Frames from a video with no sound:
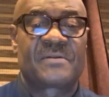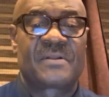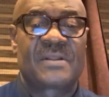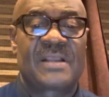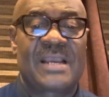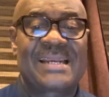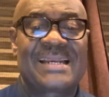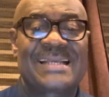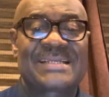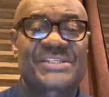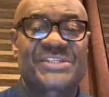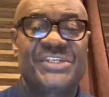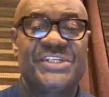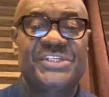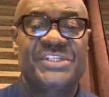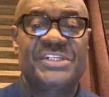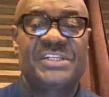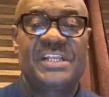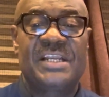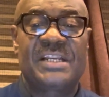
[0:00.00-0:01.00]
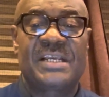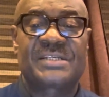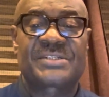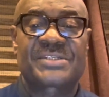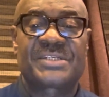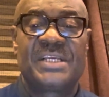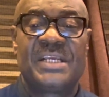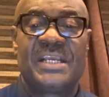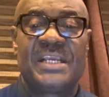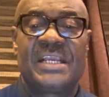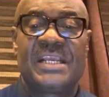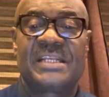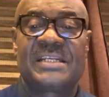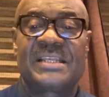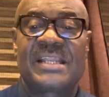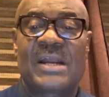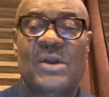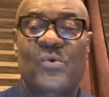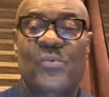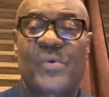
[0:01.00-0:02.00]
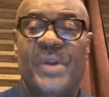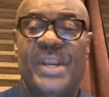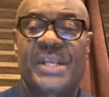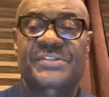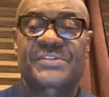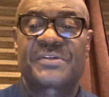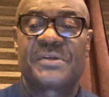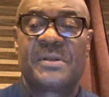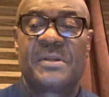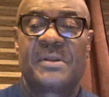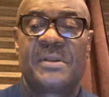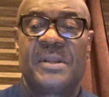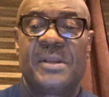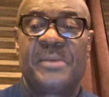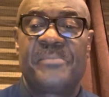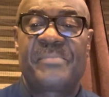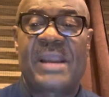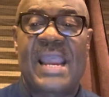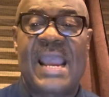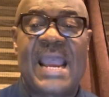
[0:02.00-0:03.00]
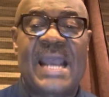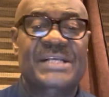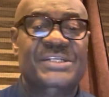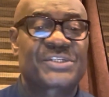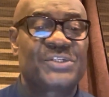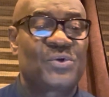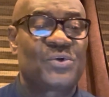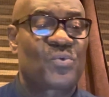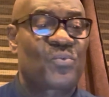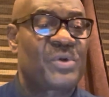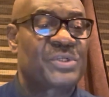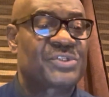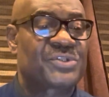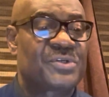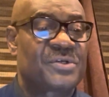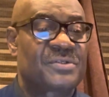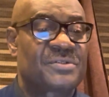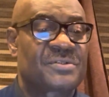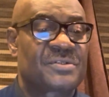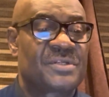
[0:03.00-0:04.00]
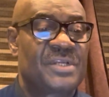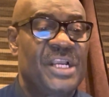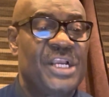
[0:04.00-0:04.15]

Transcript: and assist learners in that quest by asking questions,